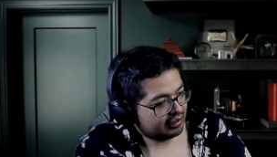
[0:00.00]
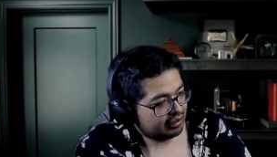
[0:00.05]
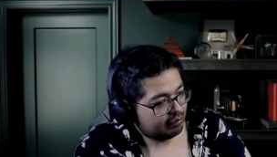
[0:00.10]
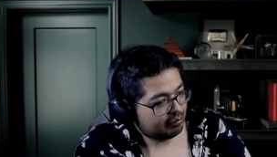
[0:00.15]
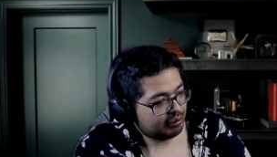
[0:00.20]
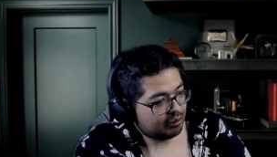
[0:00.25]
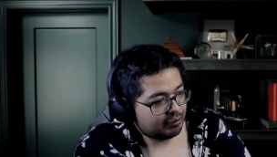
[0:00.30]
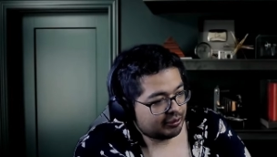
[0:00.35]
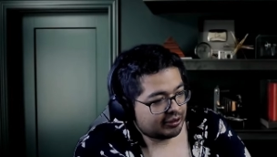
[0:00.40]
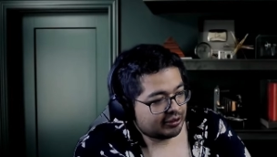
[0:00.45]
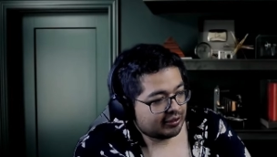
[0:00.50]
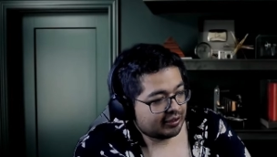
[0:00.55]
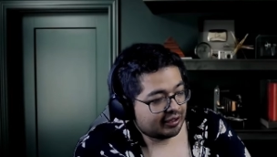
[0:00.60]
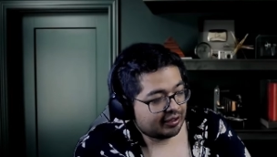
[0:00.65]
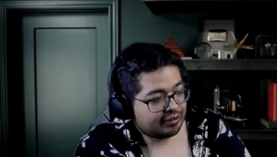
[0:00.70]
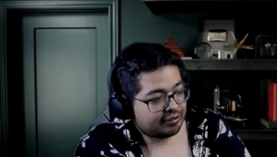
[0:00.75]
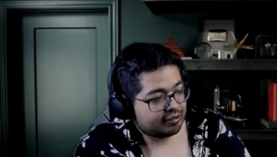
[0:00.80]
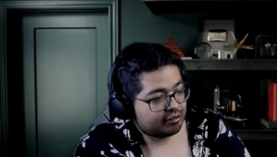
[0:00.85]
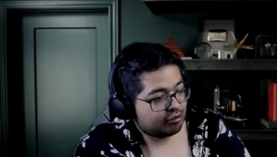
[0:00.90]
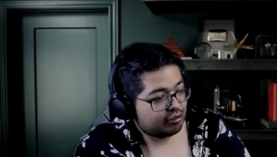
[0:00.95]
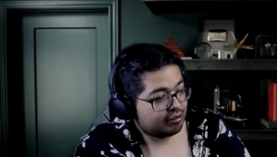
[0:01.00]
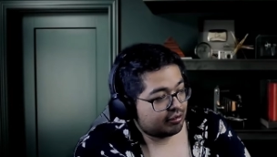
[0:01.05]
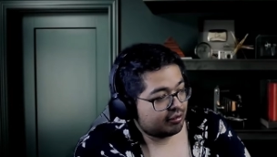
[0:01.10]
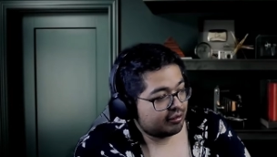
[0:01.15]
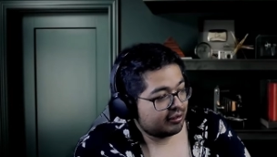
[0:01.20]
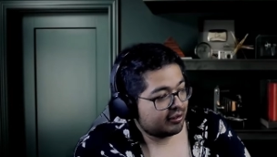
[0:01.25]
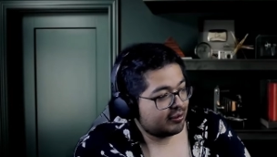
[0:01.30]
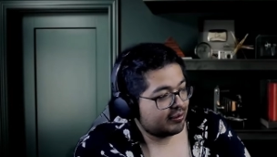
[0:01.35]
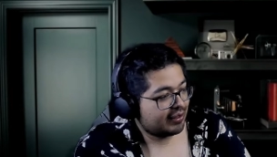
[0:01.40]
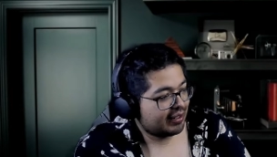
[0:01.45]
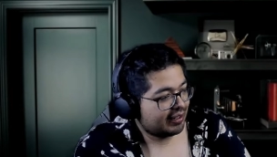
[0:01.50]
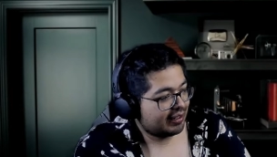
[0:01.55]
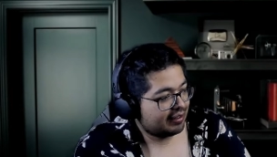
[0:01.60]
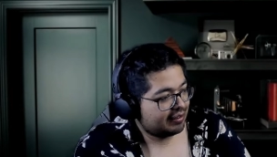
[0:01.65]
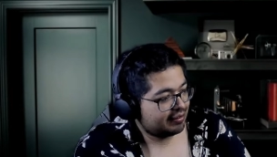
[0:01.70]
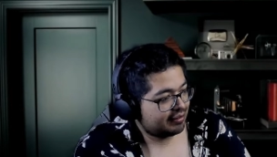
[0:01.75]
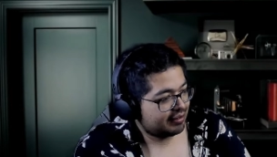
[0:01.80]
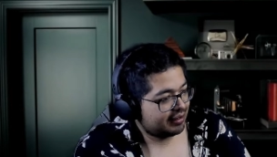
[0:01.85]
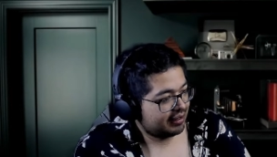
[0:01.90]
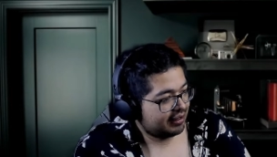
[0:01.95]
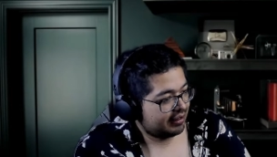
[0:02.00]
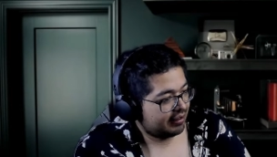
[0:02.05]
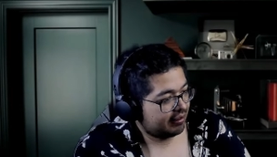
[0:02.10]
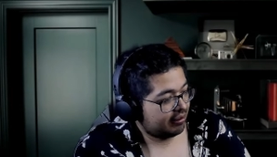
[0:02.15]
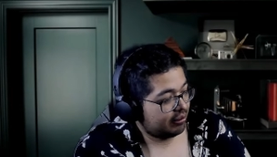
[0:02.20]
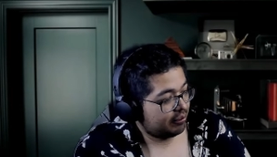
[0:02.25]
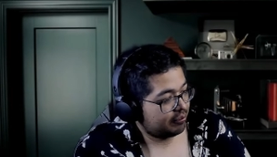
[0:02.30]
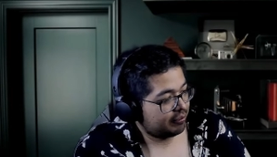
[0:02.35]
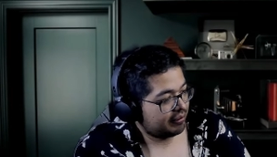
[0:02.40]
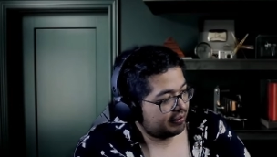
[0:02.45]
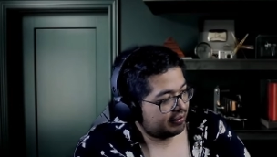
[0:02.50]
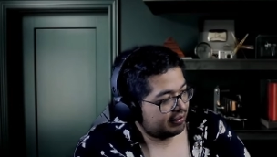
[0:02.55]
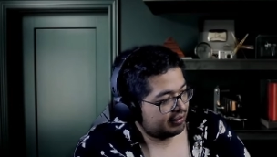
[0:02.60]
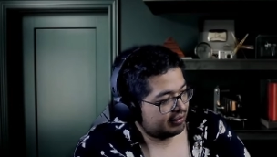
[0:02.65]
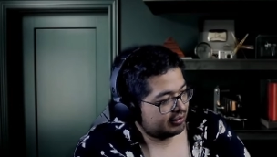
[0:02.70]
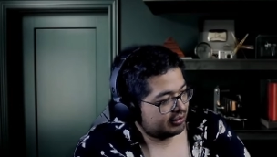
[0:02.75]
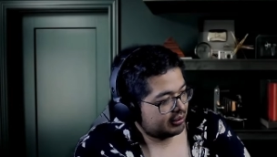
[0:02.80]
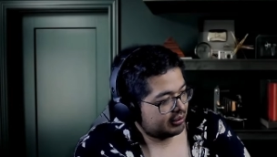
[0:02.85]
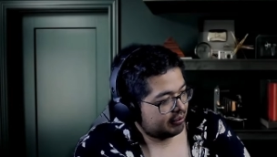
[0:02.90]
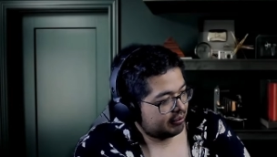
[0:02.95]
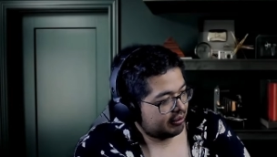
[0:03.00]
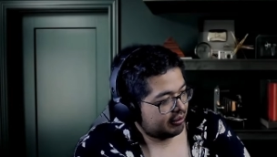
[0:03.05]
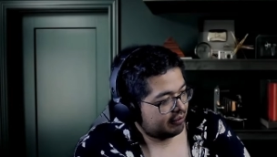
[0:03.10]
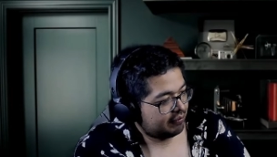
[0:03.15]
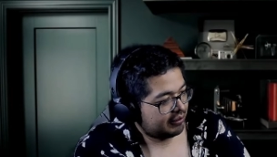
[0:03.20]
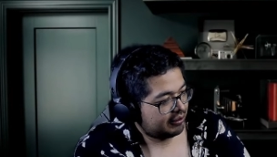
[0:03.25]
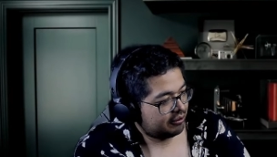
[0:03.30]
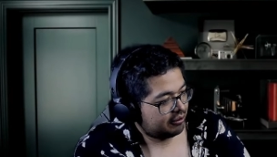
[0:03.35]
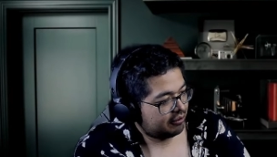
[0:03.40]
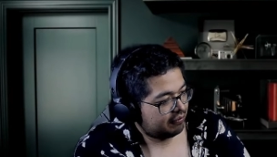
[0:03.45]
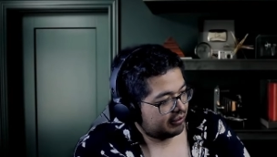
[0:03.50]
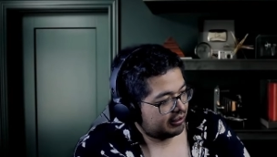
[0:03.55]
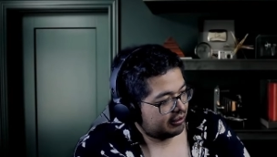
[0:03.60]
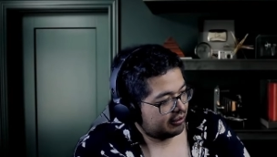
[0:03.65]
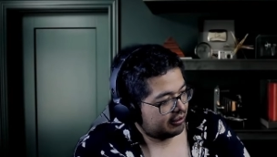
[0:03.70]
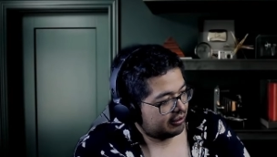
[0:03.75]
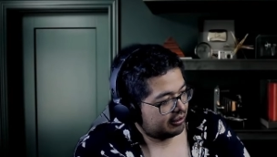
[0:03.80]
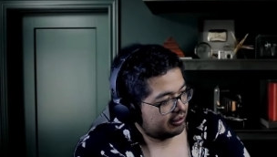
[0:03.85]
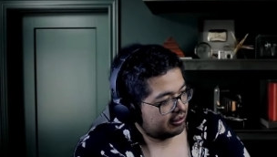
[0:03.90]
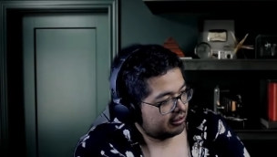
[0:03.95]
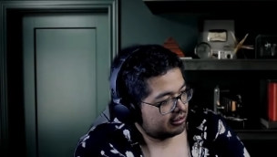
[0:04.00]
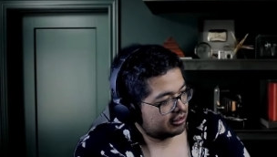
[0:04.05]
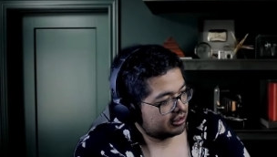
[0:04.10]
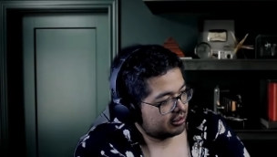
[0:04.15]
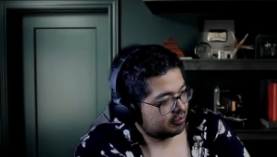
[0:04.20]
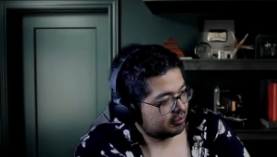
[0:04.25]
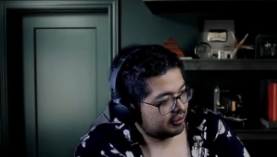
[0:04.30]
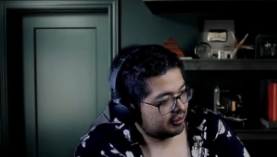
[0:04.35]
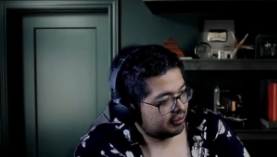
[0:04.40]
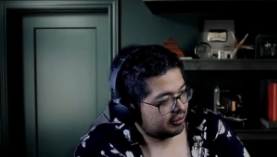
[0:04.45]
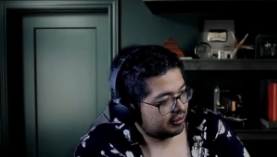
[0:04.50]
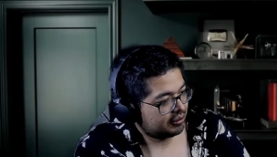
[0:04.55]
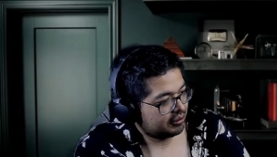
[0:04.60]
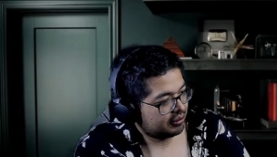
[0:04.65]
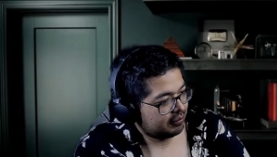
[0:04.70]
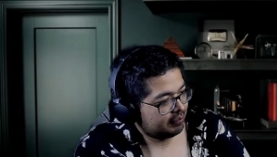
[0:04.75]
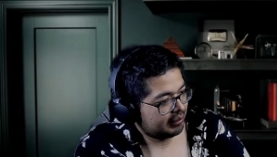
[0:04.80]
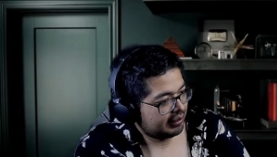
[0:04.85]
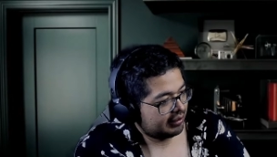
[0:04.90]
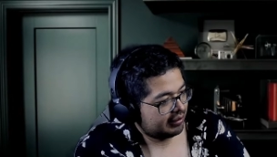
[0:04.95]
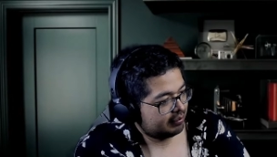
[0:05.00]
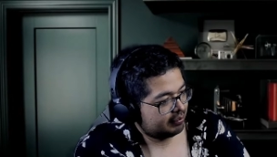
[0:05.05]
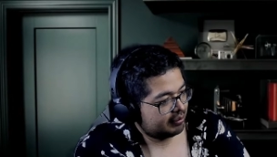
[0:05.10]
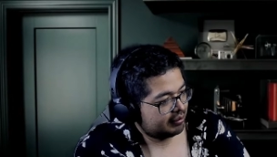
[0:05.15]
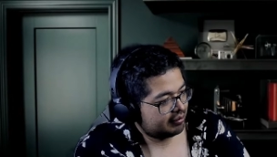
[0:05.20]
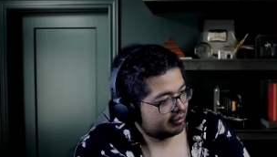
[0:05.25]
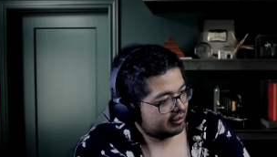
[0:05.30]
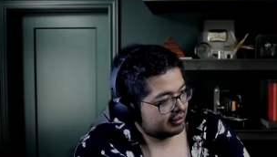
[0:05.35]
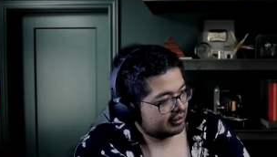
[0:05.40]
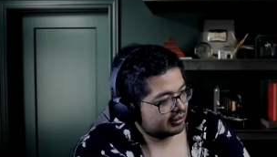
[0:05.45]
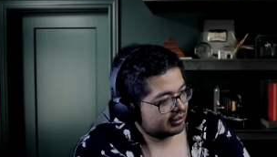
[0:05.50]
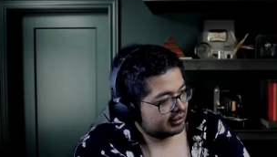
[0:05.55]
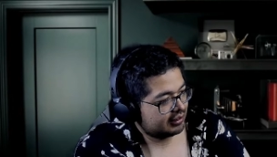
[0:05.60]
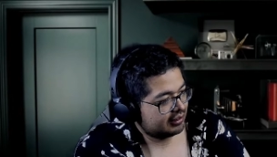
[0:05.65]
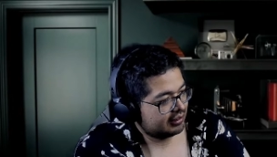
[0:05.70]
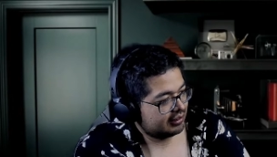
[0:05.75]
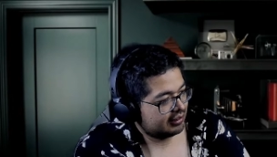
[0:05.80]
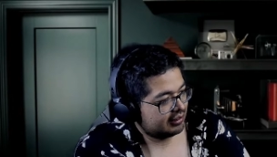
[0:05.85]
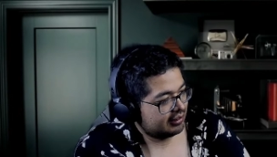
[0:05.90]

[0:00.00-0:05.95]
How about we do an 86 ones? No, guys. Oh, doing well. Found your video on YouTube and going through a Made in Abyss content.